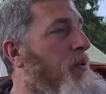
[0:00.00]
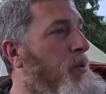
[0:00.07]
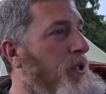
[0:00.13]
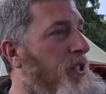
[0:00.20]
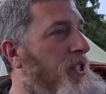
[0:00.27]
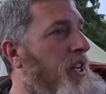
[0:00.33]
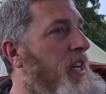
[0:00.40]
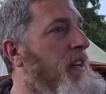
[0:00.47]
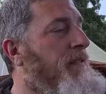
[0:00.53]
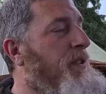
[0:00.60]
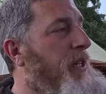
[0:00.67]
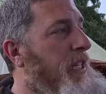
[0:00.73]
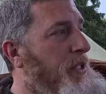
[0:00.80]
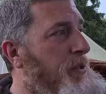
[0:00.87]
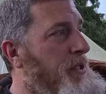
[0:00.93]
I would say if
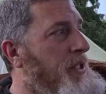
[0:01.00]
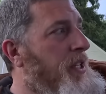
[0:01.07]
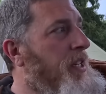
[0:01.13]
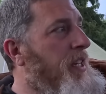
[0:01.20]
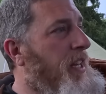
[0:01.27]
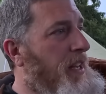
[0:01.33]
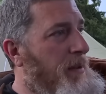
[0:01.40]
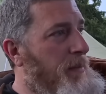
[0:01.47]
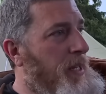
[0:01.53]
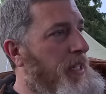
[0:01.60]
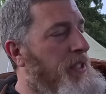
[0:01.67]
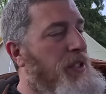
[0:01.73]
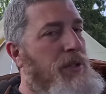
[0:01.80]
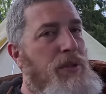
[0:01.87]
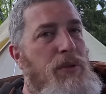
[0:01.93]
you're interested in
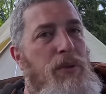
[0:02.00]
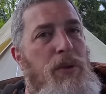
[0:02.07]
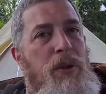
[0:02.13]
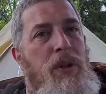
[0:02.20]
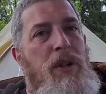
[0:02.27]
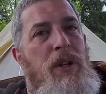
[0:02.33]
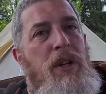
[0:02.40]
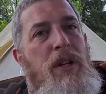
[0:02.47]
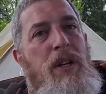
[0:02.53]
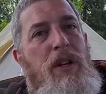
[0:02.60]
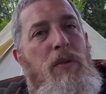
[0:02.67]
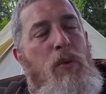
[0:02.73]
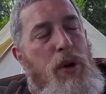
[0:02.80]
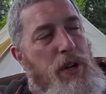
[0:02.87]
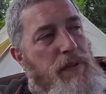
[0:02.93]
coming to
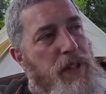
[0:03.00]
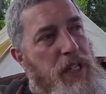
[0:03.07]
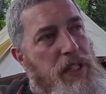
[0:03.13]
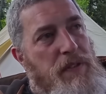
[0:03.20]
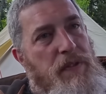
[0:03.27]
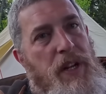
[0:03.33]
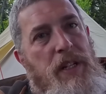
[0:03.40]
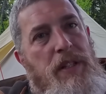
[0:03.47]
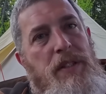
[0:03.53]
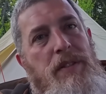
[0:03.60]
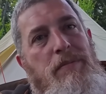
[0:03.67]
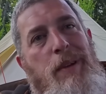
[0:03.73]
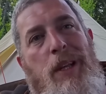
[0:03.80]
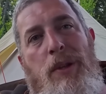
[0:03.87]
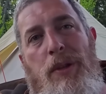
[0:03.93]
one of these
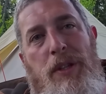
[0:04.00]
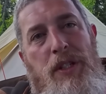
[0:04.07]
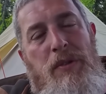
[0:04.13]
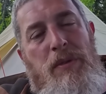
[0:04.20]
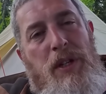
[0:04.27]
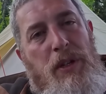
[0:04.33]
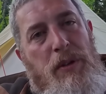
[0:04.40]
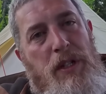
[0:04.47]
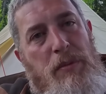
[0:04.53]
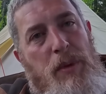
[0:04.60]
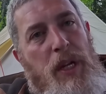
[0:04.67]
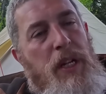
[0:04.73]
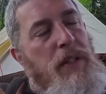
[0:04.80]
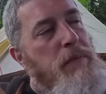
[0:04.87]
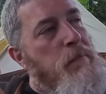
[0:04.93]
events, either this one or
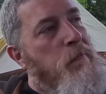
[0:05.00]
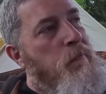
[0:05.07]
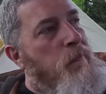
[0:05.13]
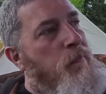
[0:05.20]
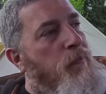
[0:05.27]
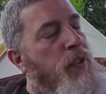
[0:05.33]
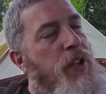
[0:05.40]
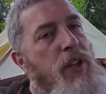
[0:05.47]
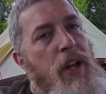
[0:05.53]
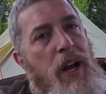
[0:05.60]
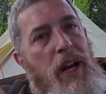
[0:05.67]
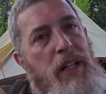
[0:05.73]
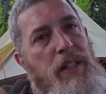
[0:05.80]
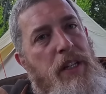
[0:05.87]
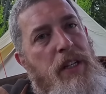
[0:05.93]
Grisbait,
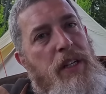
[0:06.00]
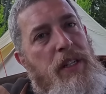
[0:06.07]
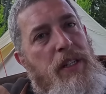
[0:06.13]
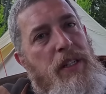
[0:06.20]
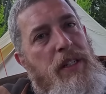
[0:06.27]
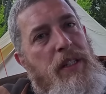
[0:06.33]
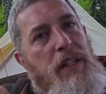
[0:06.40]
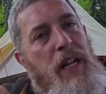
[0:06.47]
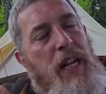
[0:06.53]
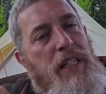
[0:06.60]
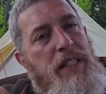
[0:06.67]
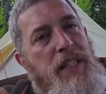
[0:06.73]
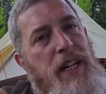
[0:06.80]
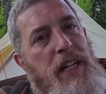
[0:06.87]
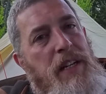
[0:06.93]
not the
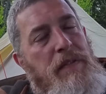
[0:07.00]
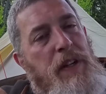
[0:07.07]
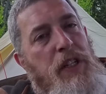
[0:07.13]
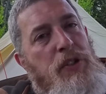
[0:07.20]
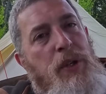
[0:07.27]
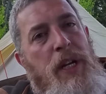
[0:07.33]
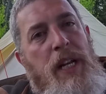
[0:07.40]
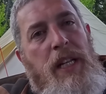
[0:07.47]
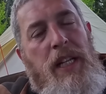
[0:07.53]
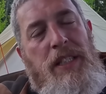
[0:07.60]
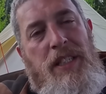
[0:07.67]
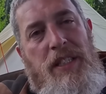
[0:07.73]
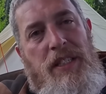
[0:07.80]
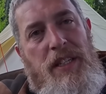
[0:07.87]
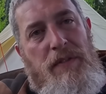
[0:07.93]
xt training,
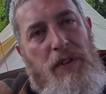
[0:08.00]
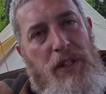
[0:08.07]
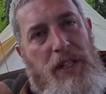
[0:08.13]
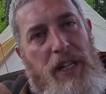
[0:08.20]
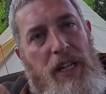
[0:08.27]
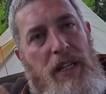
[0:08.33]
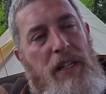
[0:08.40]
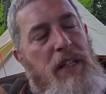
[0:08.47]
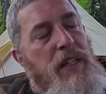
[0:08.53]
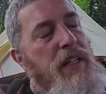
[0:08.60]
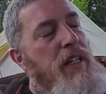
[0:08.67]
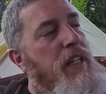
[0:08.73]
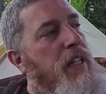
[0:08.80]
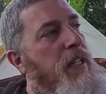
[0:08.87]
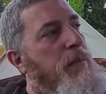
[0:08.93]
that's a different thing.
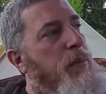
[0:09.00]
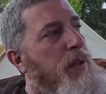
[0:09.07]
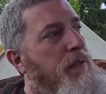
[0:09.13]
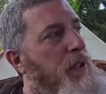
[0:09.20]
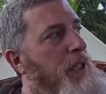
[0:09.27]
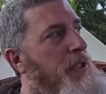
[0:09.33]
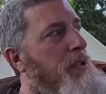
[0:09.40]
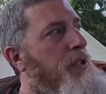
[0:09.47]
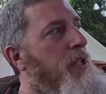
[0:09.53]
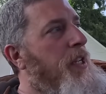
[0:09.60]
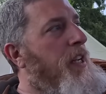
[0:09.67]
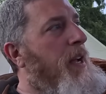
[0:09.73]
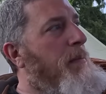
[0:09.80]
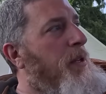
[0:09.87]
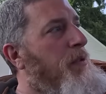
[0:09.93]
But if you're interested
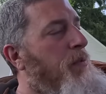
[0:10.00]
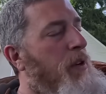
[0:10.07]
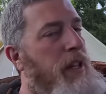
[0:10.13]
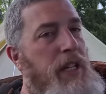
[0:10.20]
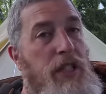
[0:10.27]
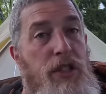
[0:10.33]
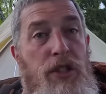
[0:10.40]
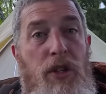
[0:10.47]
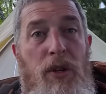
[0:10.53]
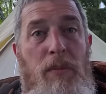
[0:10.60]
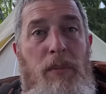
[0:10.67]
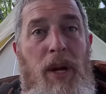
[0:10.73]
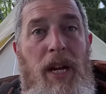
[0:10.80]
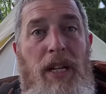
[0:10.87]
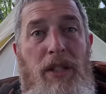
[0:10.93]
in coming to one of these dirt
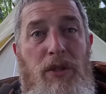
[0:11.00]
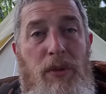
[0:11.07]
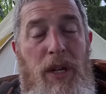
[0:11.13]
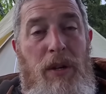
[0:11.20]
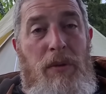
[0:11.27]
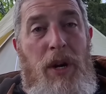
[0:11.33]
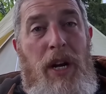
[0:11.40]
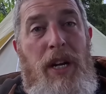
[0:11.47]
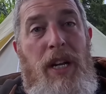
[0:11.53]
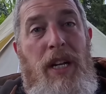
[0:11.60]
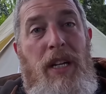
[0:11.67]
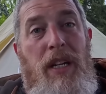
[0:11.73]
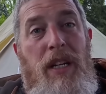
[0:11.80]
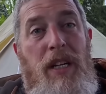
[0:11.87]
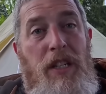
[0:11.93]
bike trail
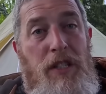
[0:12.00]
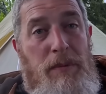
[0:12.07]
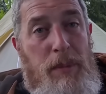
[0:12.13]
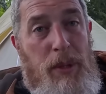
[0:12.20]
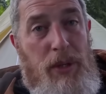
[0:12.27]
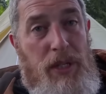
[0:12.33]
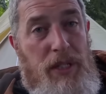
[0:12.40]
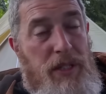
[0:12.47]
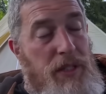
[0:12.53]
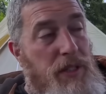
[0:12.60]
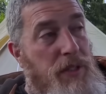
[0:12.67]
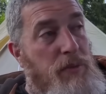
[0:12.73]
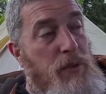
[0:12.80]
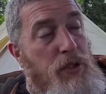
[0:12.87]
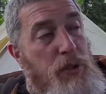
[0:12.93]
riding
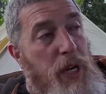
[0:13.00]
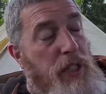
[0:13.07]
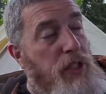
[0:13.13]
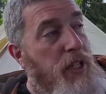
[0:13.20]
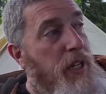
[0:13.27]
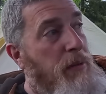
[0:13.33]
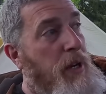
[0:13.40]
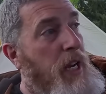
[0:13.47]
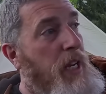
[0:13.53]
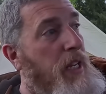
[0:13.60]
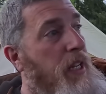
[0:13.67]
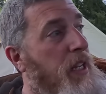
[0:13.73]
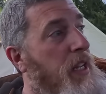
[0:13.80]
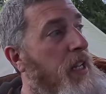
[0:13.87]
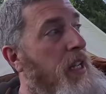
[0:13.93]
experiences with Traction E-Rag,